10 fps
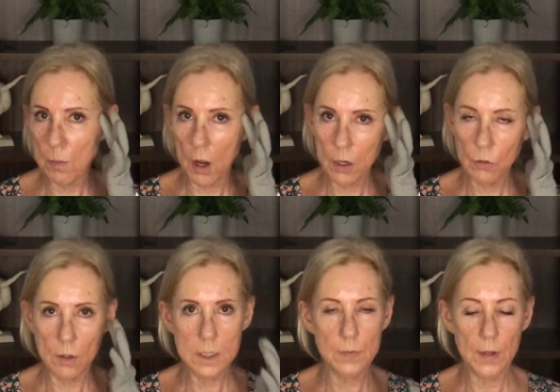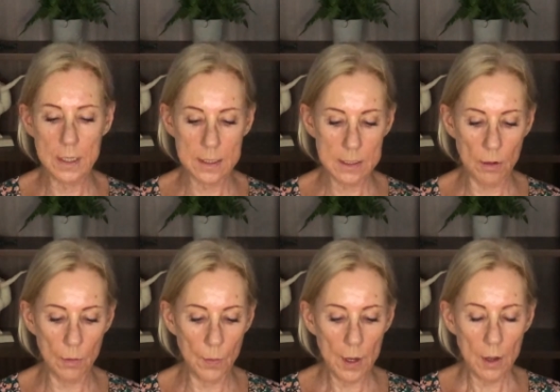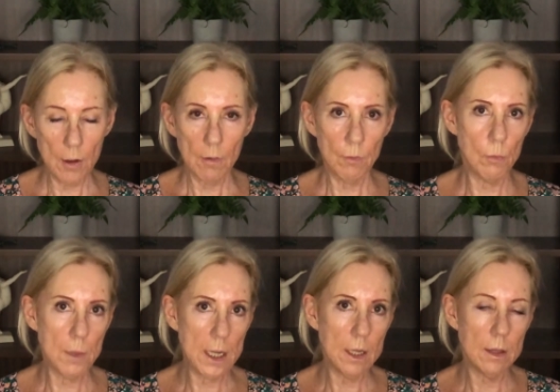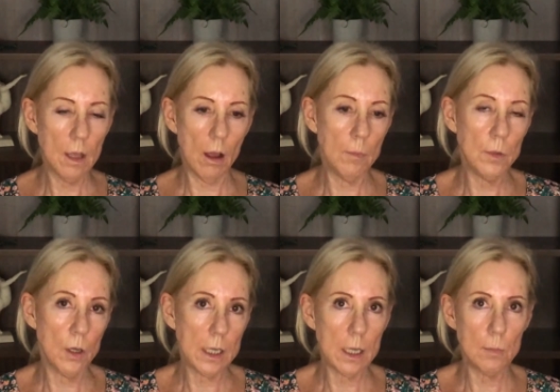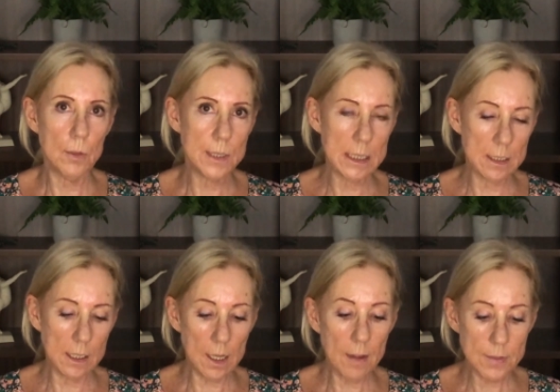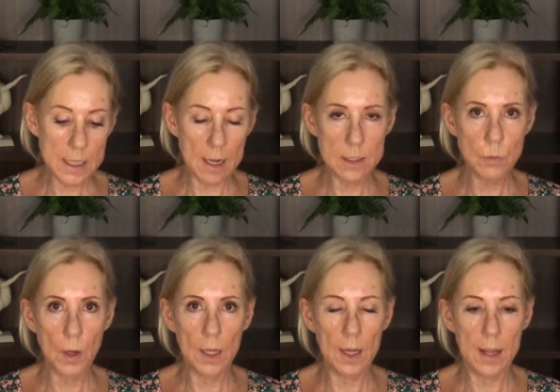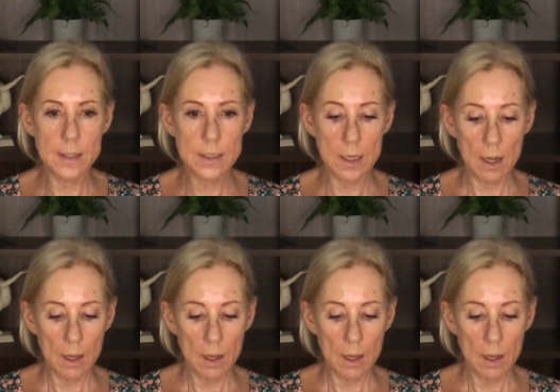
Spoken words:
my crow's feet. So for me, I'm going to keep using the gloves as well as